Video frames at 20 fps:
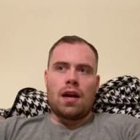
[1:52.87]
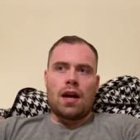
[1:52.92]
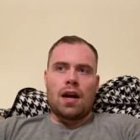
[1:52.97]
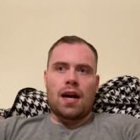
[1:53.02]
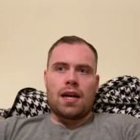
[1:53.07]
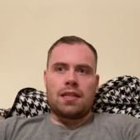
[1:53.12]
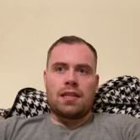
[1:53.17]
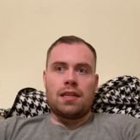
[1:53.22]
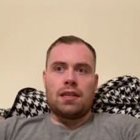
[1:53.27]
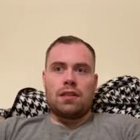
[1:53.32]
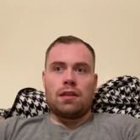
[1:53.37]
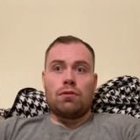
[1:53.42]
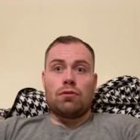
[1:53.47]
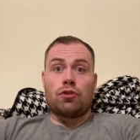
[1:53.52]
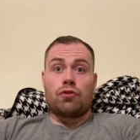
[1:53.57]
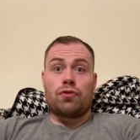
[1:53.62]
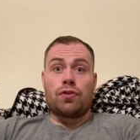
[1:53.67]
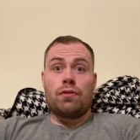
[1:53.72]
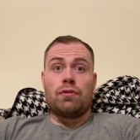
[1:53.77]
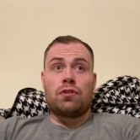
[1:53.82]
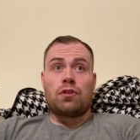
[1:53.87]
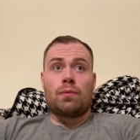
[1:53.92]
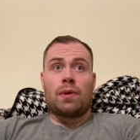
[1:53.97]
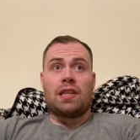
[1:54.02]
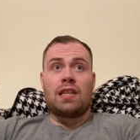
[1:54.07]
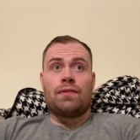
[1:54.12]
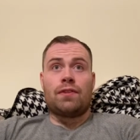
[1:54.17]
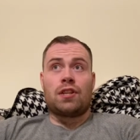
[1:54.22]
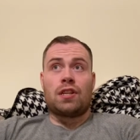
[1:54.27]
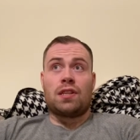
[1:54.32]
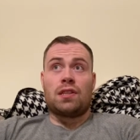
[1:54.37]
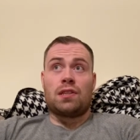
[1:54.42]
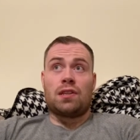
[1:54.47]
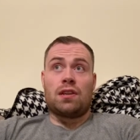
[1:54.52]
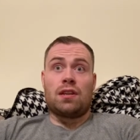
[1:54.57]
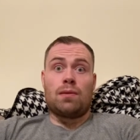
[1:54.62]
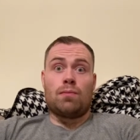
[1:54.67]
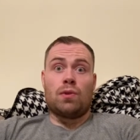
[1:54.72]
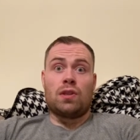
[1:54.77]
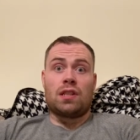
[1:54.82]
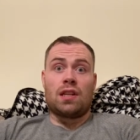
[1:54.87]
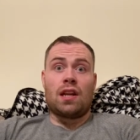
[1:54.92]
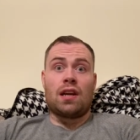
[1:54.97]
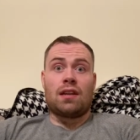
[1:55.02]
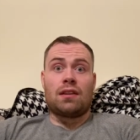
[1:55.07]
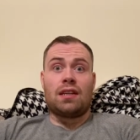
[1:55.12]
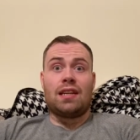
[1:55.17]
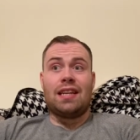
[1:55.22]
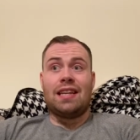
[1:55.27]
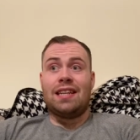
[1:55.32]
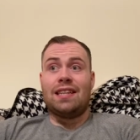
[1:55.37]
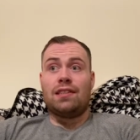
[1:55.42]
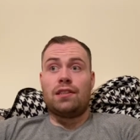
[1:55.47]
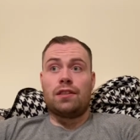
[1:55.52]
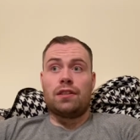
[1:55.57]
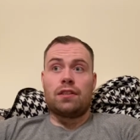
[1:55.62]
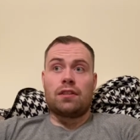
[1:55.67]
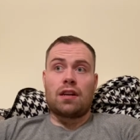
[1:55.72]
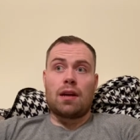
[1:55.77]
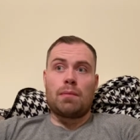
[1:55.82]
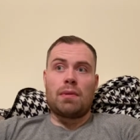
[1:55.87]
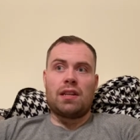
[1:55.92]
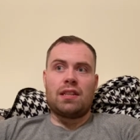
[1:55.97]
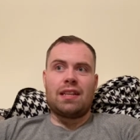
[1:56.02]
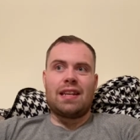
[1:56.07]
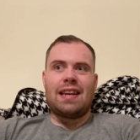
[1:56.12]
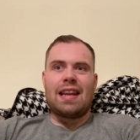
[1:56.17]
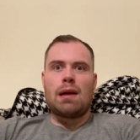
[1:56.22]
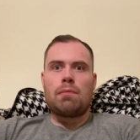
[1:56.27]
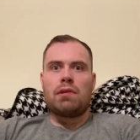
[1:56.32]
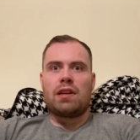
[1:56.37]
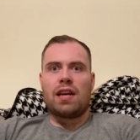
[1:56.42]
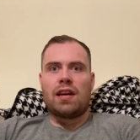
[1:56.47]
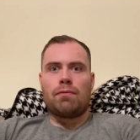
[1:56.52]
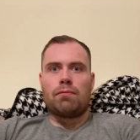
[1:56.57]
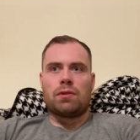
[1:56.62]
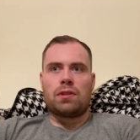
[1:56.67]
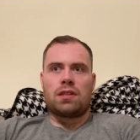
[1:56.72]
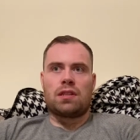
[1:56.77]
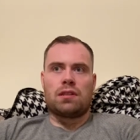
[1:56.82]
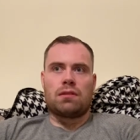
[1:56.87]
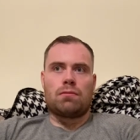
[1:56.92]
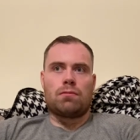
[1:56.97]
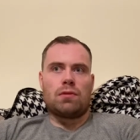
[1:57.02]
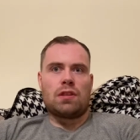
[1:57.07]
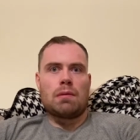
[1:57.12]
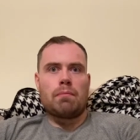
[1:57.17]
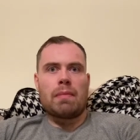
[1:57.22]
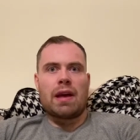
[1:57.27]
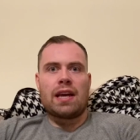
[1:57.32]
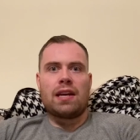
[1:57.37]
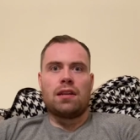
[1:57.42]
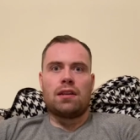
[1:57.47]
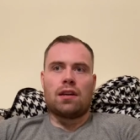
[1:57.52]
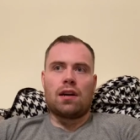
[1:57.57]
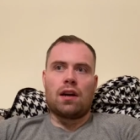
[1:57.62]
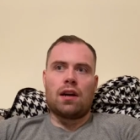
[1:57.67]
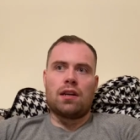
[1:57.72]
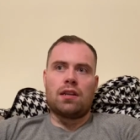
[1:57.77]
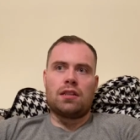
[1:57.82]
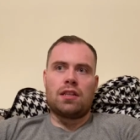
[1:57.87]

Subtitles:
I think, though, the cruiserweight division at the time was a lot easier. I mean, Lebedev was the main guy.